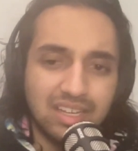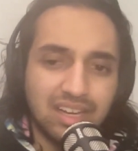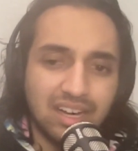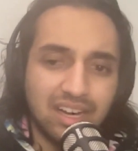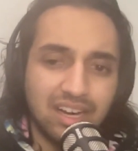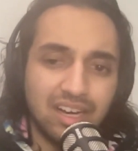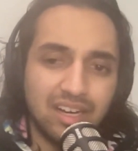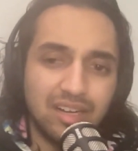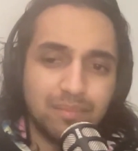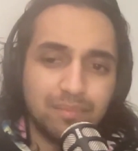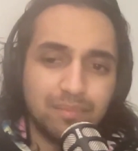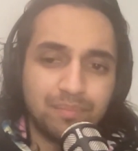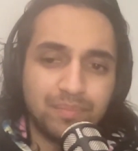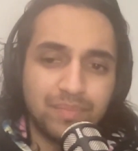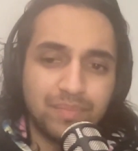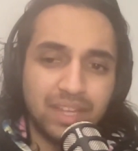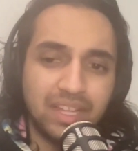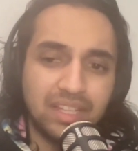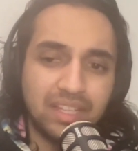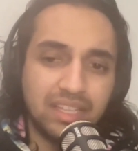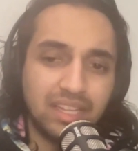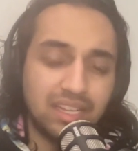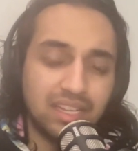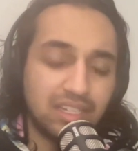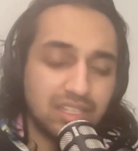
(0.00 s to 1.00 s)
And
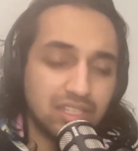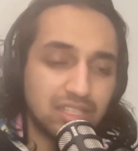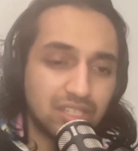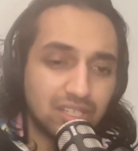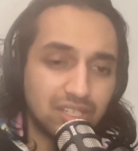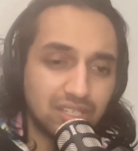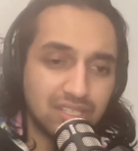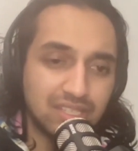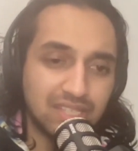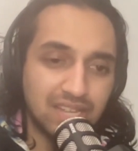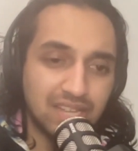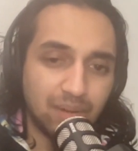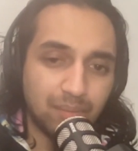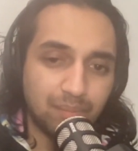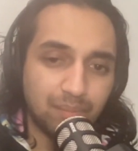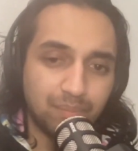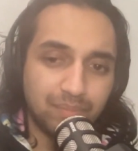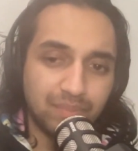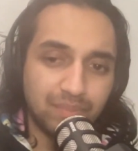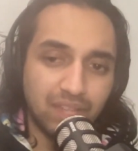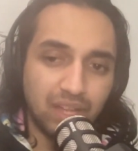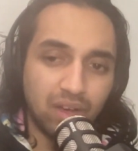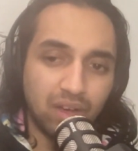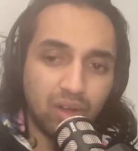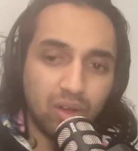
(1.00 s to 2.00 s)
then it turns out
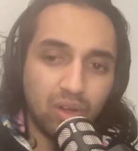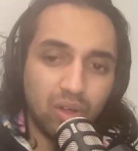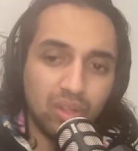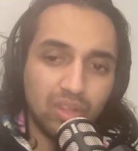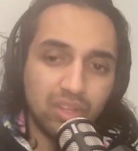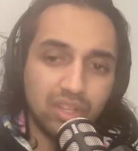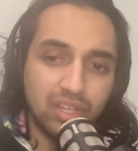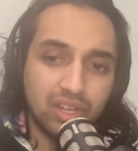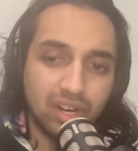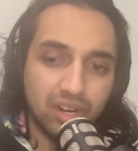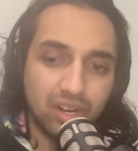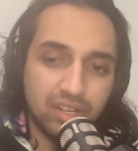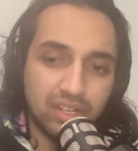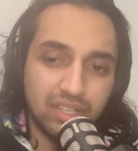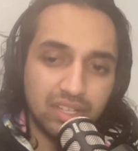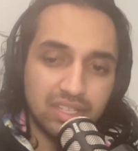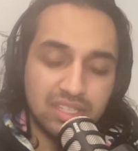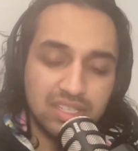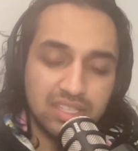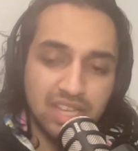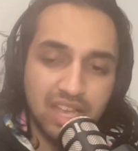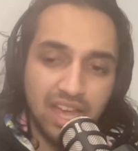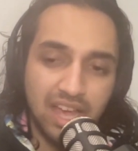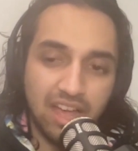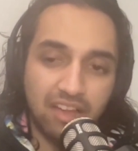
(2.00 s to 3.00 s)
that all the
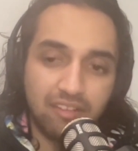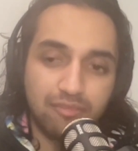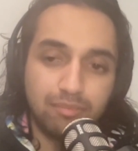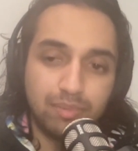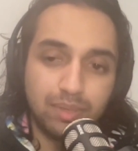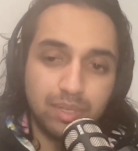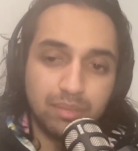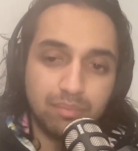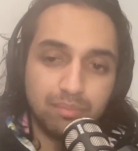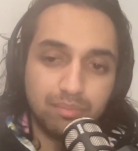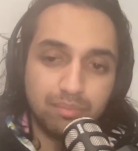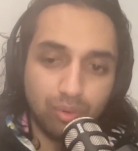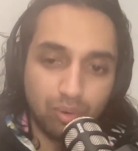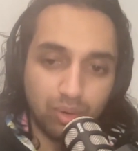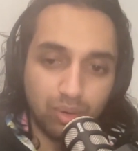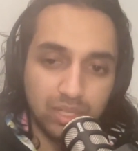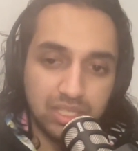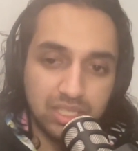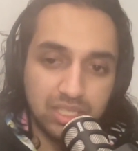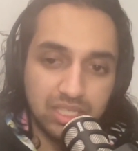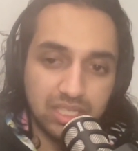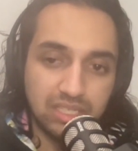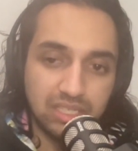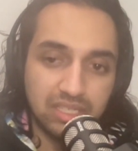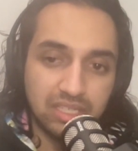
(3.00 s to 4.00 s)
Guardians have been
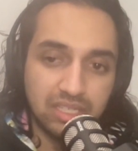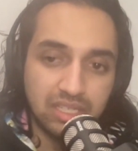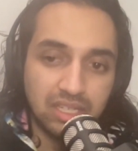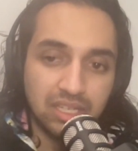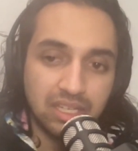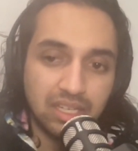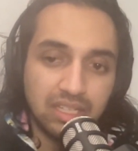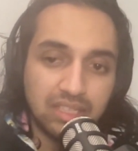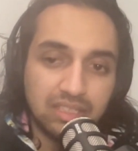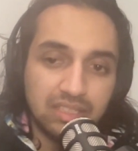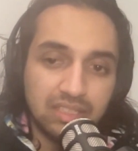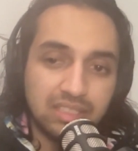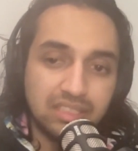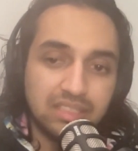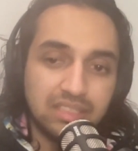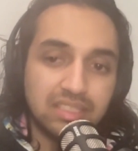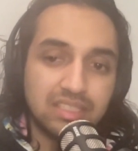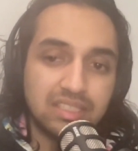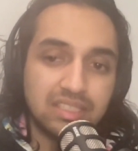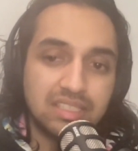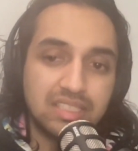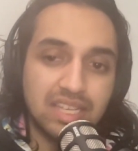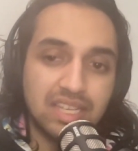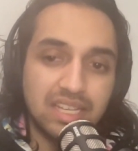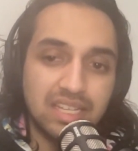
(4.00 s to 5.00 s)
poisoned.
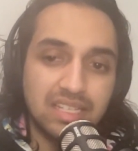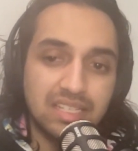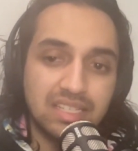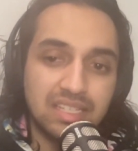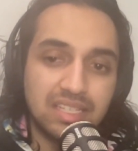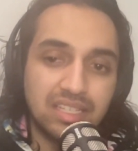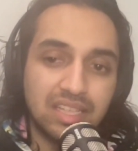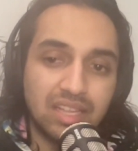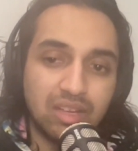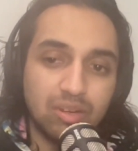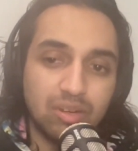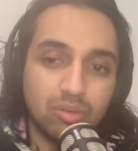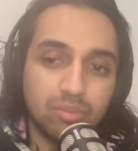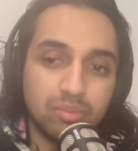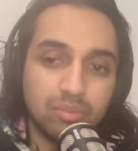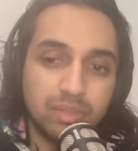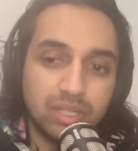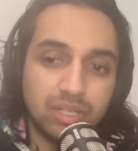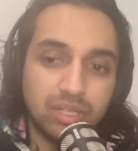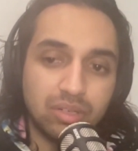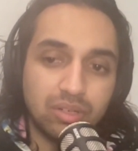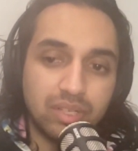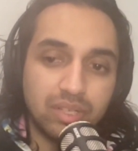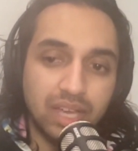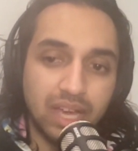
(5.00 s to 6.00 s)
Lyndon says that they will
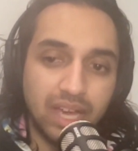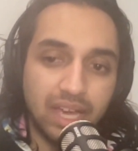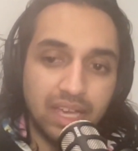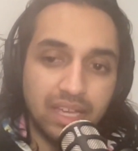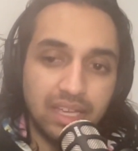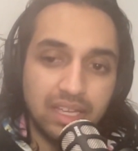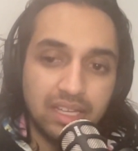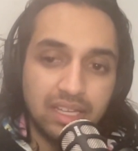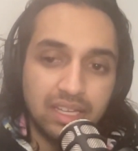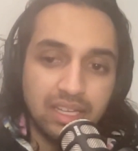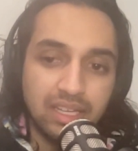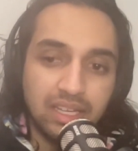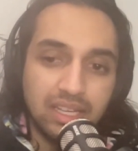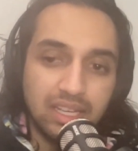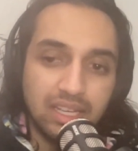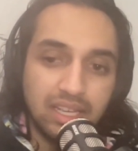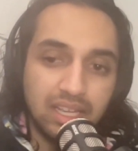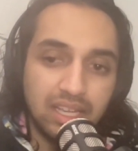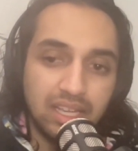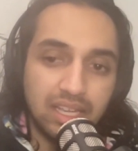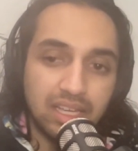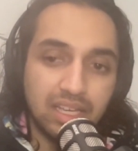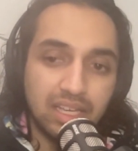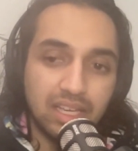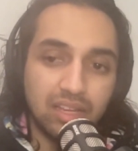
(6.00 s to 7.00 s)
be okay.
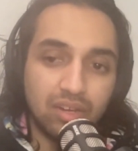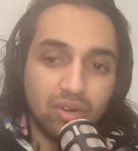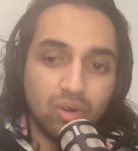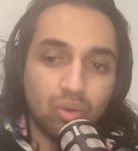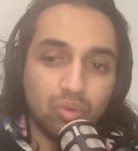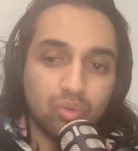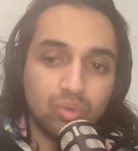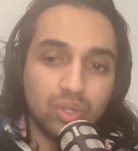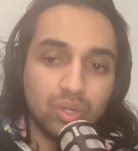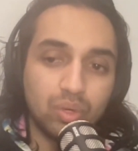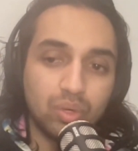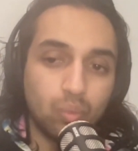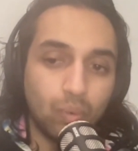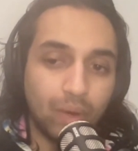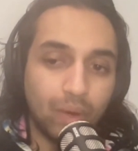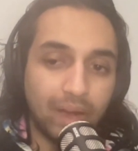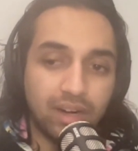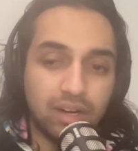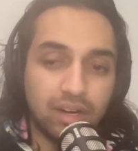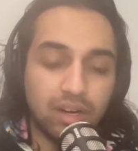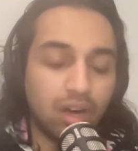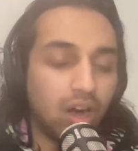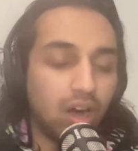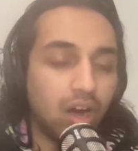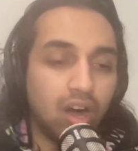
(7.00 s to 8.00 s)
It can only
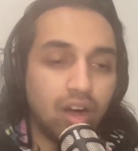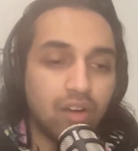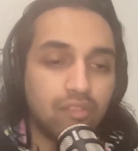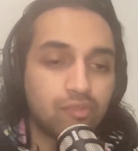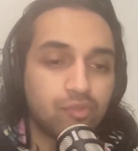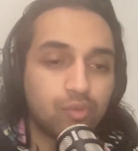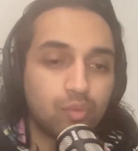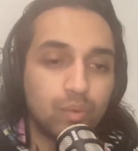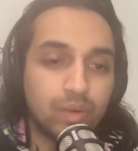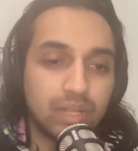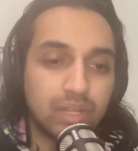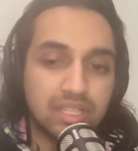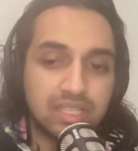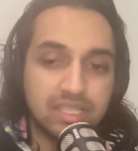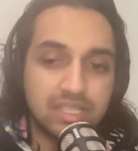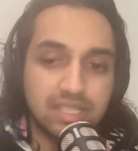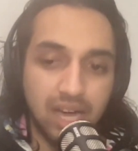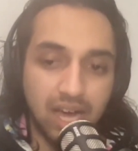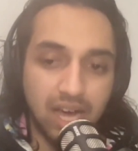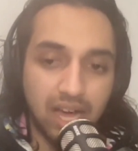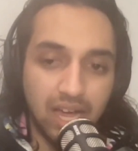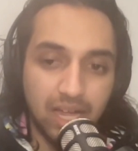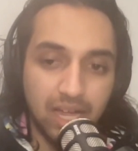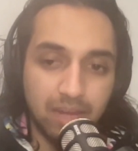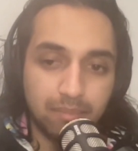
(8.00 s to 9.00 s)
wear off with
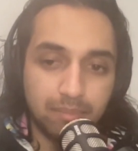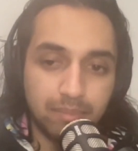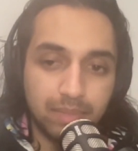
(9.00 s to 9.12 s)
time.